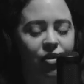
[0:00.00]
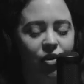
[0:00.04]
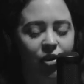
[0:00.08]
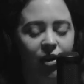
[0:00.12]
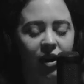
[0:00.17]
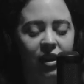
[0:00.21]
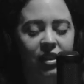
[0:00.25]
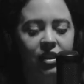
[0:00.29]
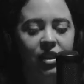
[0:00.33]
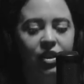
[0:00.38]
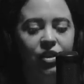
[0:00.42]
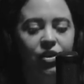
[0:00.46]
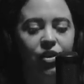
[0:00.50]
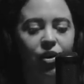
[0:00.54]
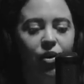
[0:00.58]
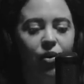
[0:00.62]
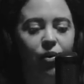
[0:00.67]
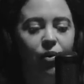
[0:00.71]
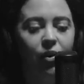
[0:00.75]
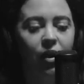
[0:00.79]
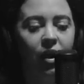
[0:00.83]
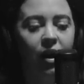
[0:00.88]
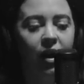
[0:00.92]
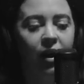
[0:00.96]
was crazy
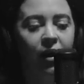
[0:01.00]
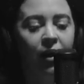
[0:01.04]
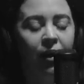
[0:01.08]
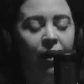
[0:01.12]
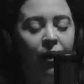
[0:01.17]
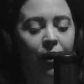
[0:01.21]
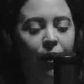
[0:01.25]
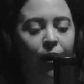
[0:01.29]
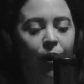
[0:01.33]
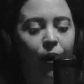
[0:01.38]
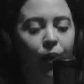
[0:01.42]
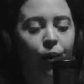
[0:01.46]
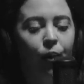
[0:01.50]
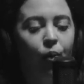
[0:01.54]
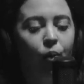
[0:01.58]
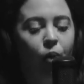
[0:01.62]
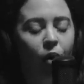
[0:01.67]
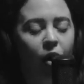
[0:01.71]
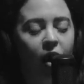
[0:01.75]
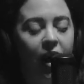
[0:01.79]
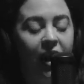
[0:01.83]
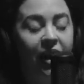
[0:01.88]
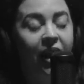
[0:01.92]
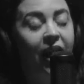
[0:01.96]
so
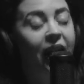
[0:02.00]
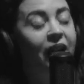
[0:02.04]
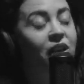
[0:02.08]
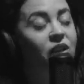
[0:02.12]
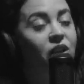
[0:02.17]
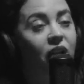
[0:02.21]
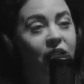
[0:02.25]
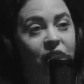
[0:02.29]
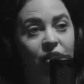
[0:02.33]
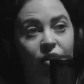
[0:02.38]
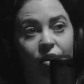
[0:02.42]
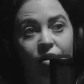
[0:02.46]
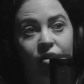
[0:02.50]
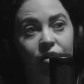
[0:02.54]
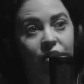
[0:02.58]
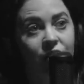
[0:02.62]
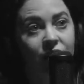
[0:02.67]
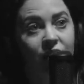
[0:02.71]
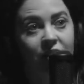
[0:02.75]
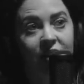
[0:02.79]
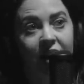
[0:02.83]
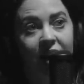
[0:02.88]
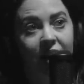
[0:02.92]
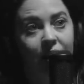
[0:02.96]
what and i i talked to
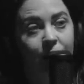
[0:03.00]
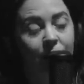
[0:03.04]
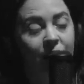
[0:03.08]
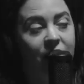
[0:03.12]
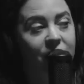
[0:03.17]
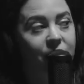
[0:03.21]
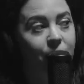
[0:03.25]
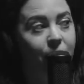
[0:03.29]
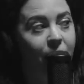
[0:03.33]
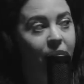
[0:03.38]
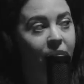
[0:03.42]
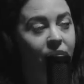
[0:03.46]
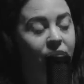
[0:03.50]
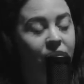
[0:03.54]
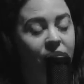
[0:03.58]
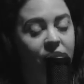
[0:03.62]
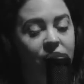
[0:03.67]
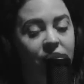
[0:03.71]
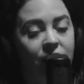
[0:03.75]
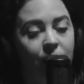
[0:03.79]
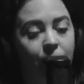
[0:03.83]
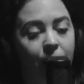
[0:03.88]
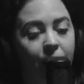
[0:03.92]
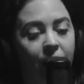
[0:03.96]
the talibans about
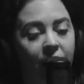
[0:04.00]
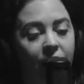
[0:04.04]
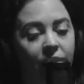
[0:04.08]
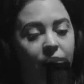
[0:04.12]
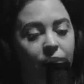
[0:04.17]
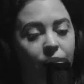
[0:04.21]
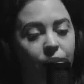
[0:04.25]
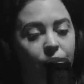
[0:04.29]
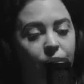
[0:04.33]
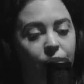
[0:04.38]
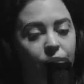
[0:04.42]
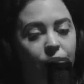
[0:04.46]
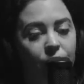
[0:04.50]
this about